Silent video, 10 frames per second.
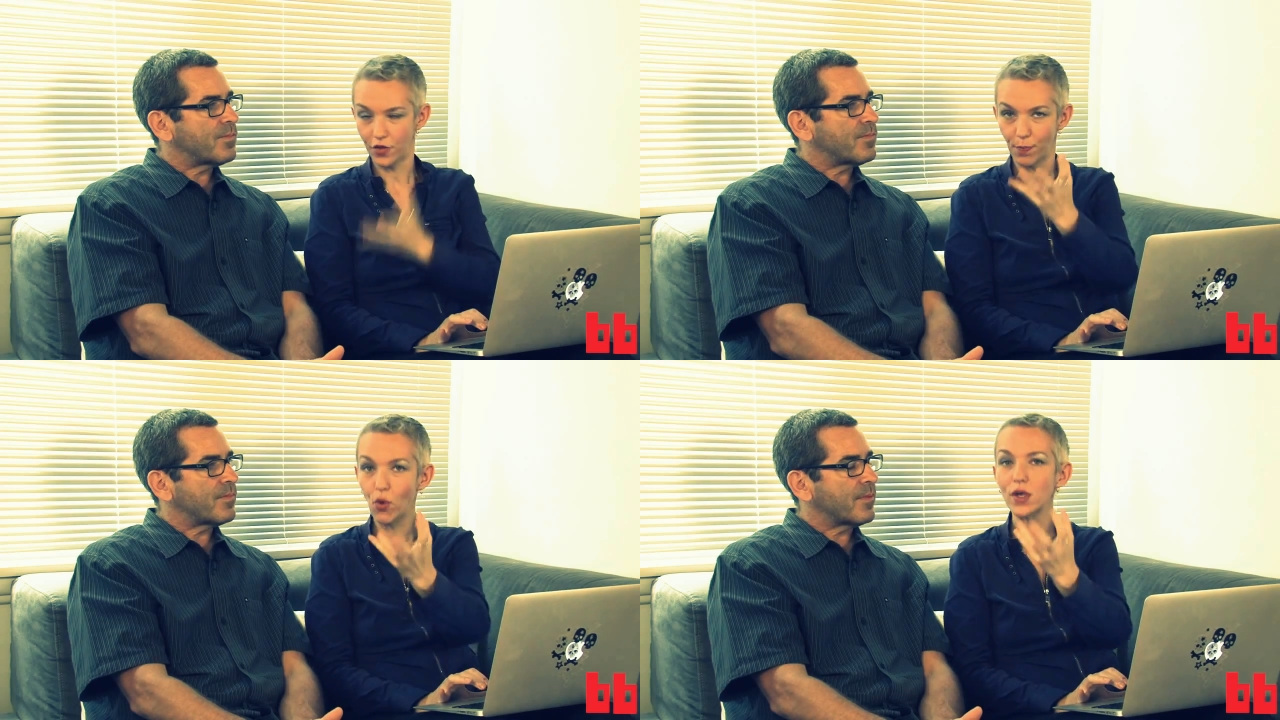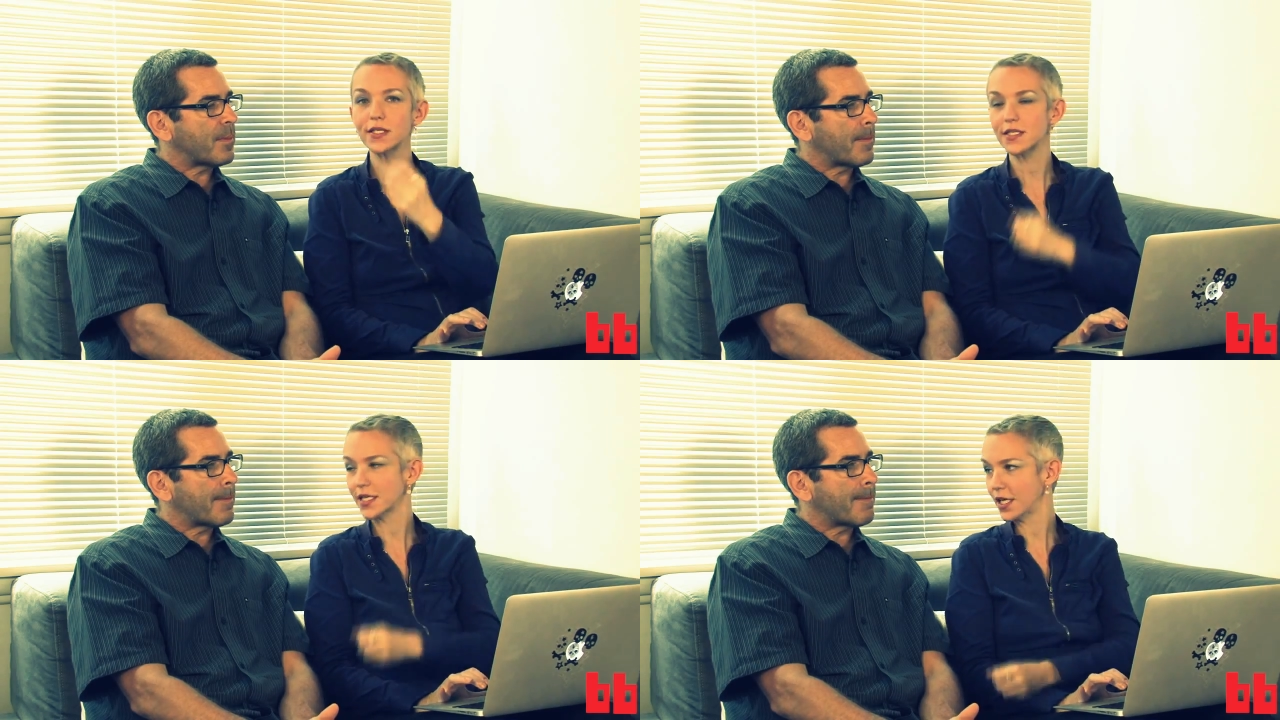Speaker 1: The
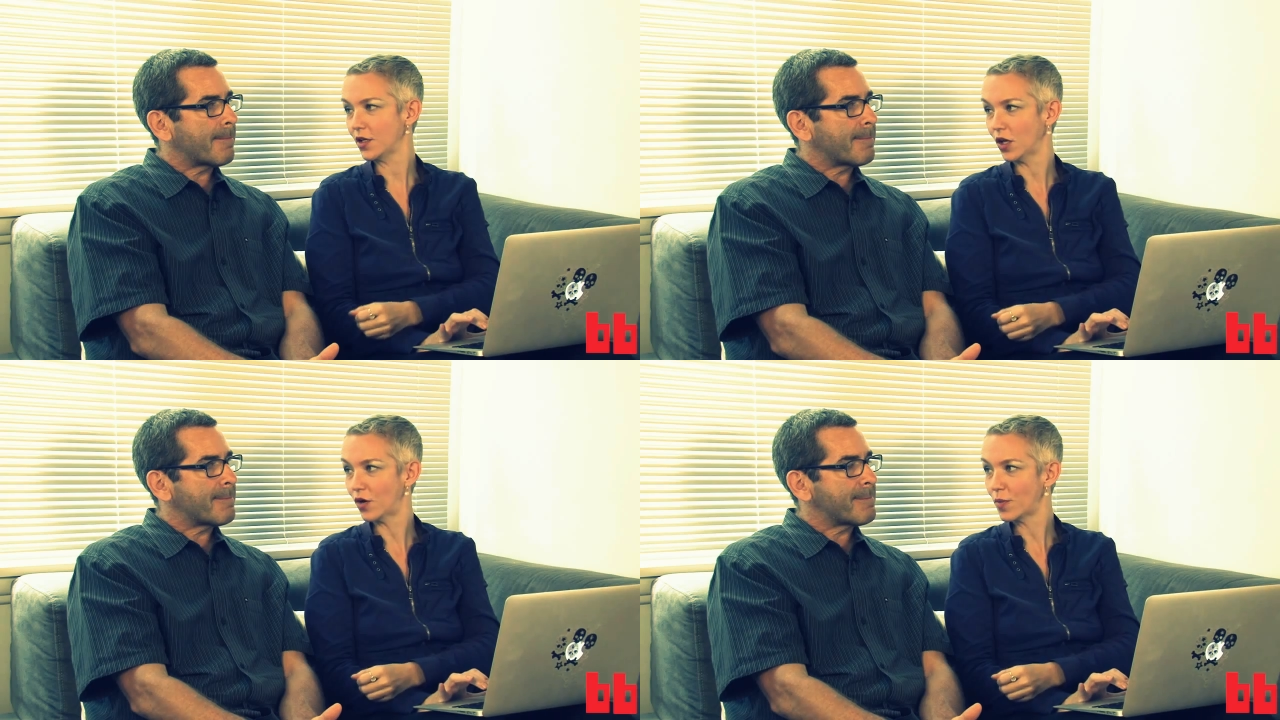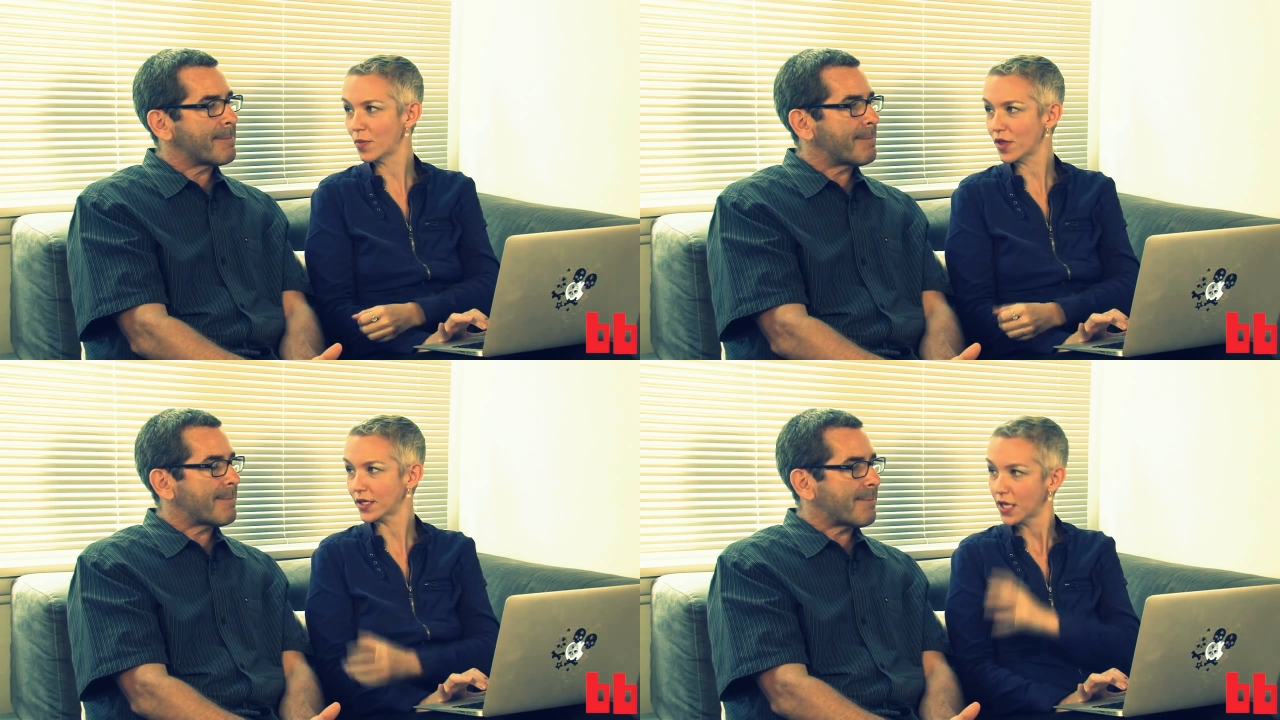poison tequila.
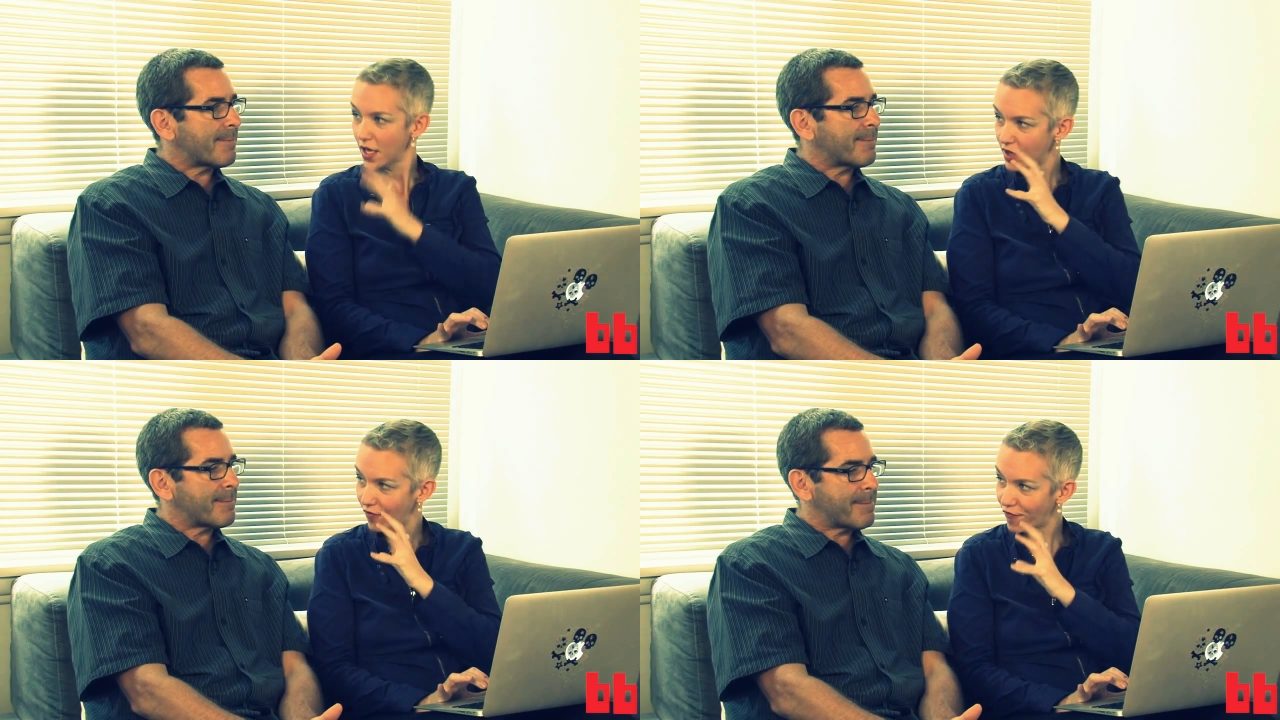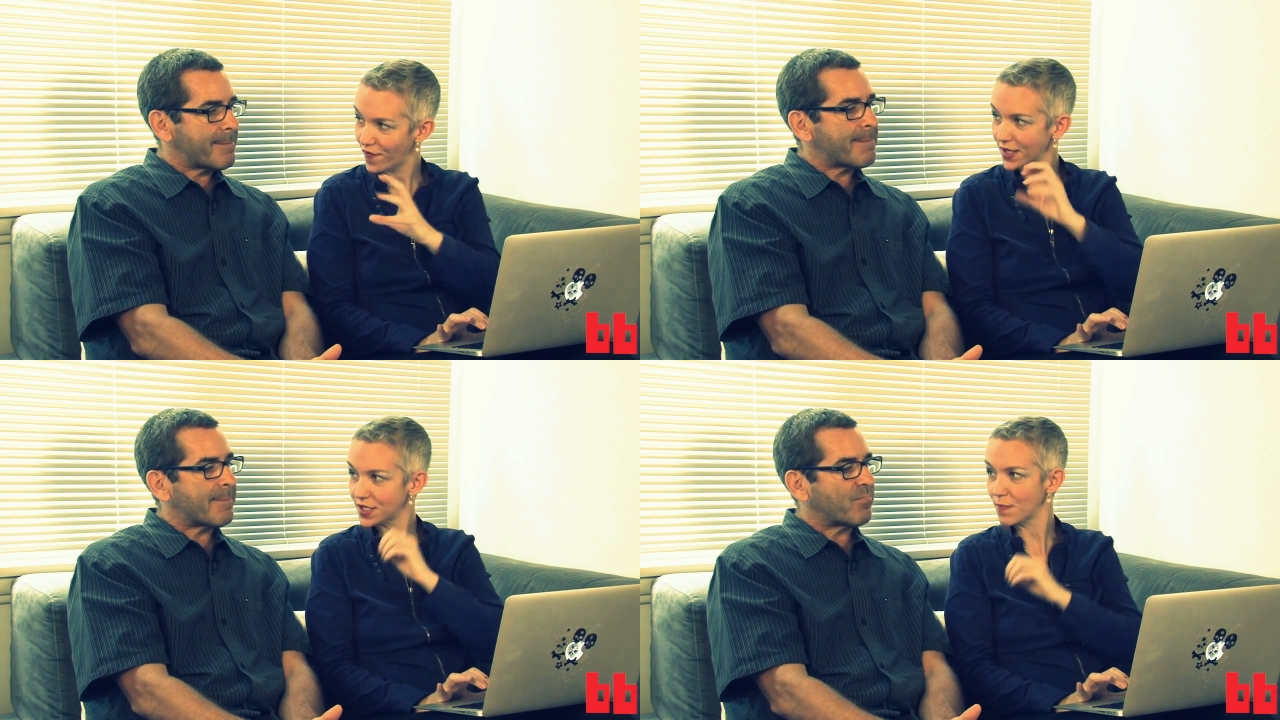Remember that
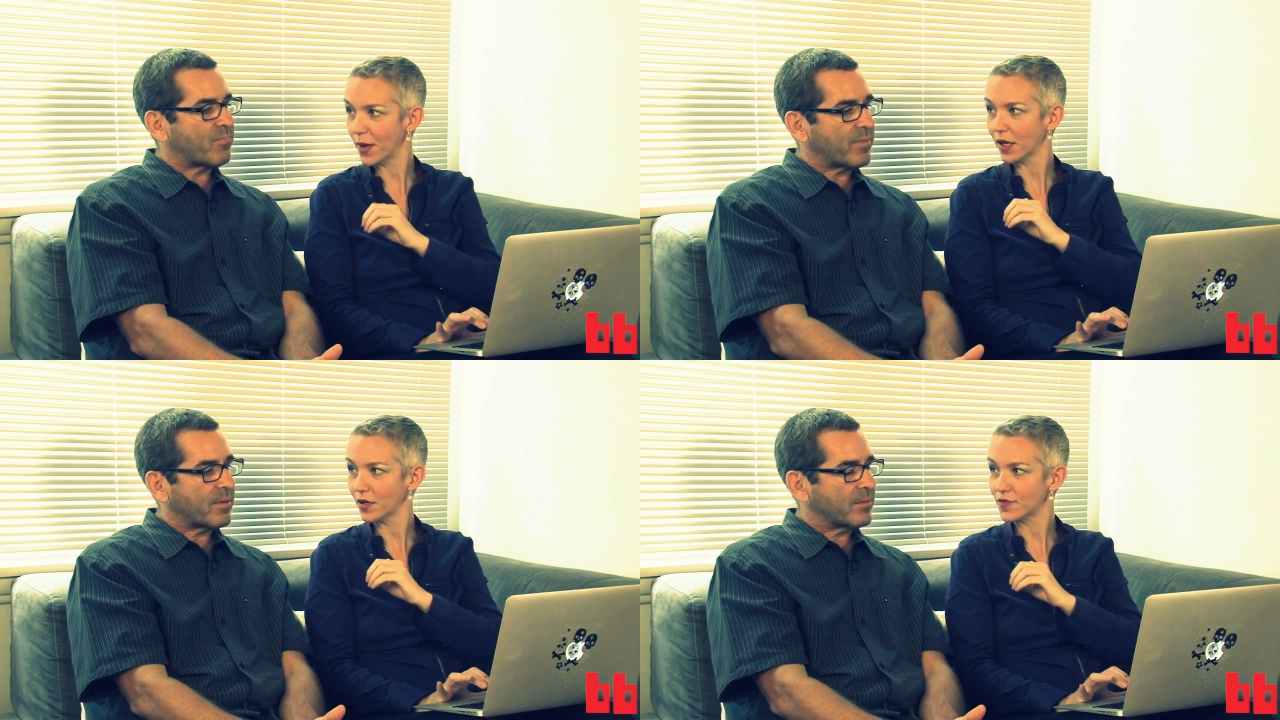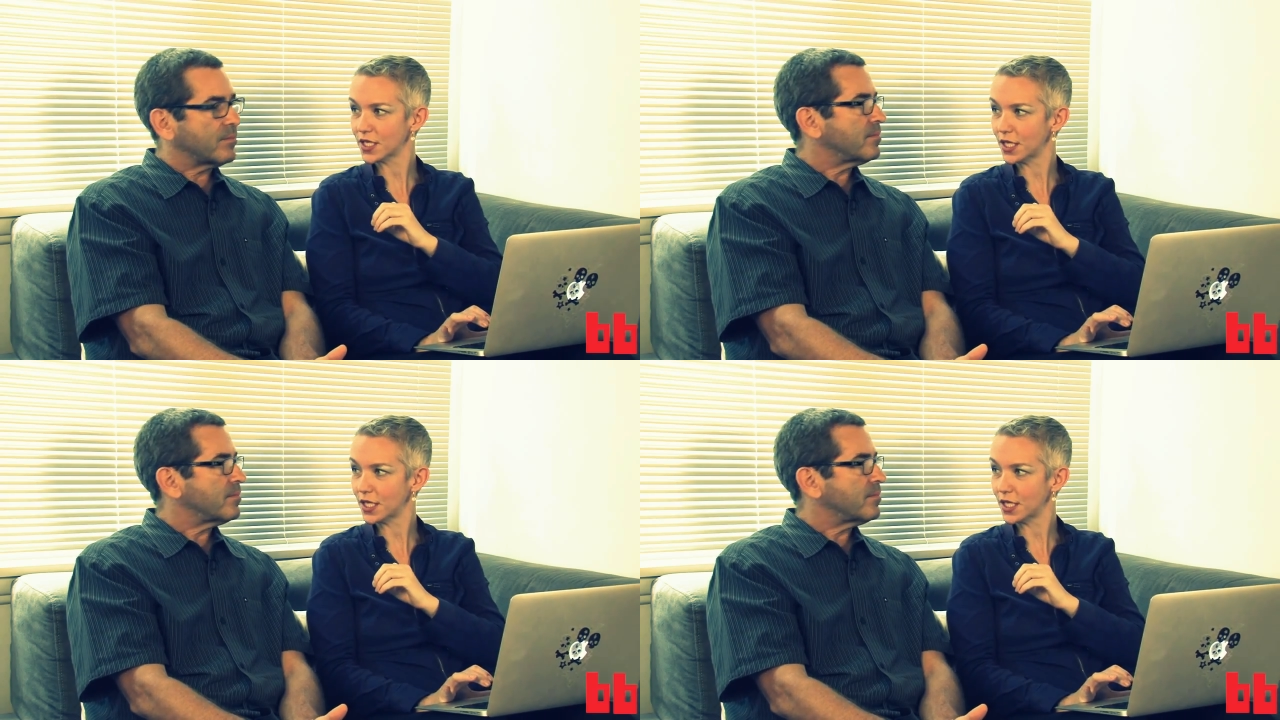fancy bottle of